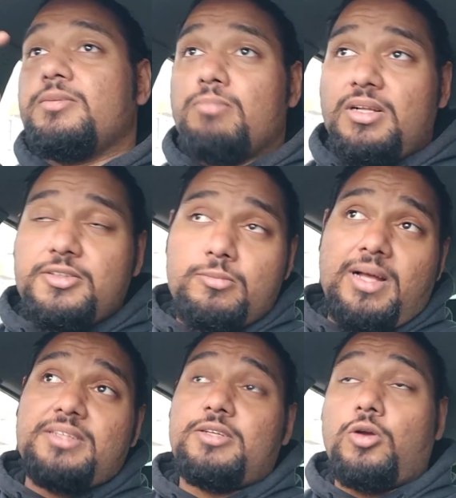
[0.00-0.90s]
muscle
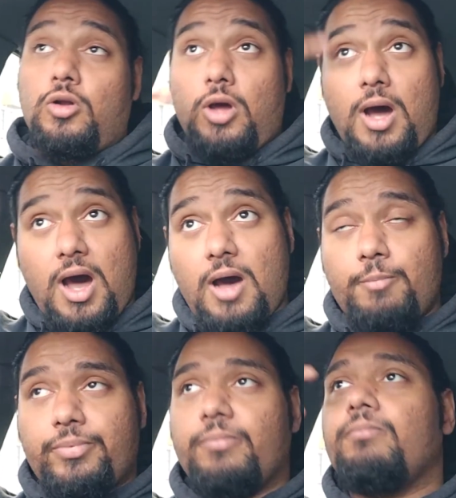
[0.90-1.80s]
mass had gone
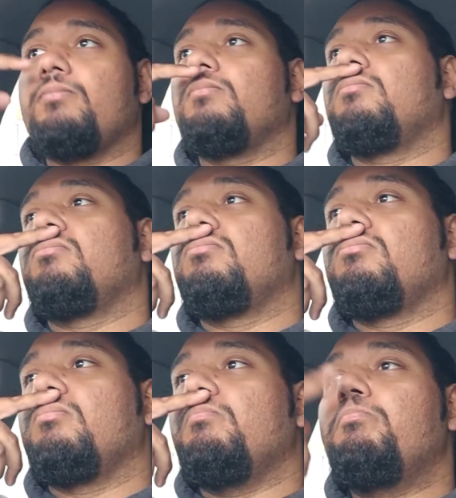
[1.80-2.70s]
up,
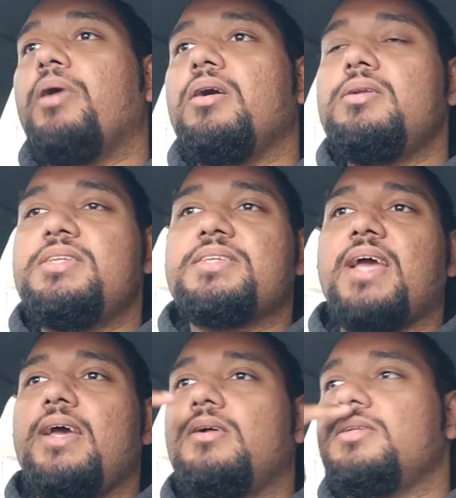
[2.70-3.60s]
but on the
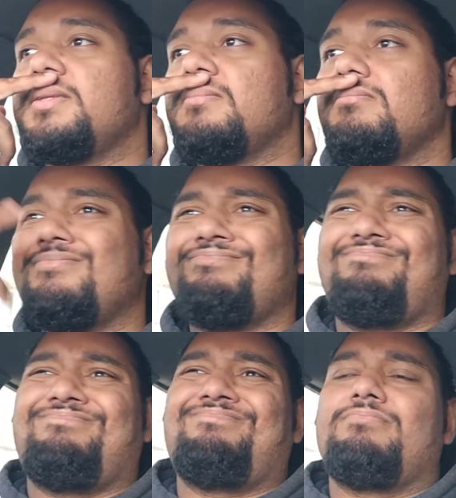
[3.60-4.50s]
scales,
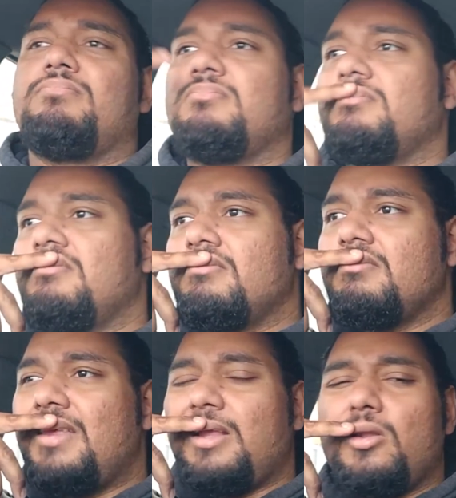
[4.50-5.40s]

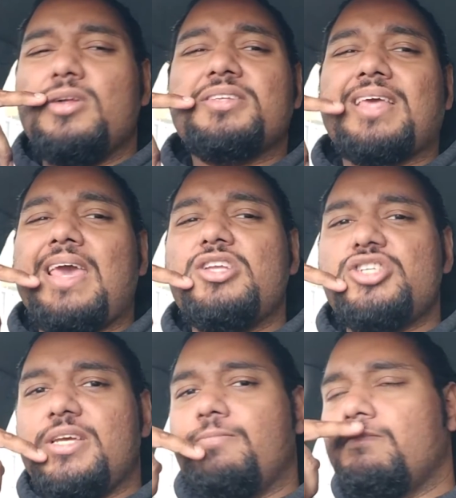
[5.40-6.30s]
he had lost a
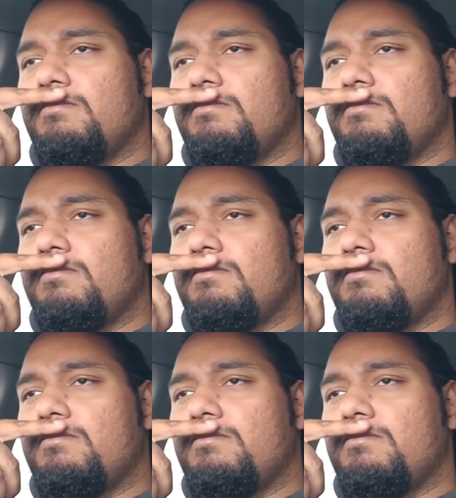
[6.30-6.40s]
kg.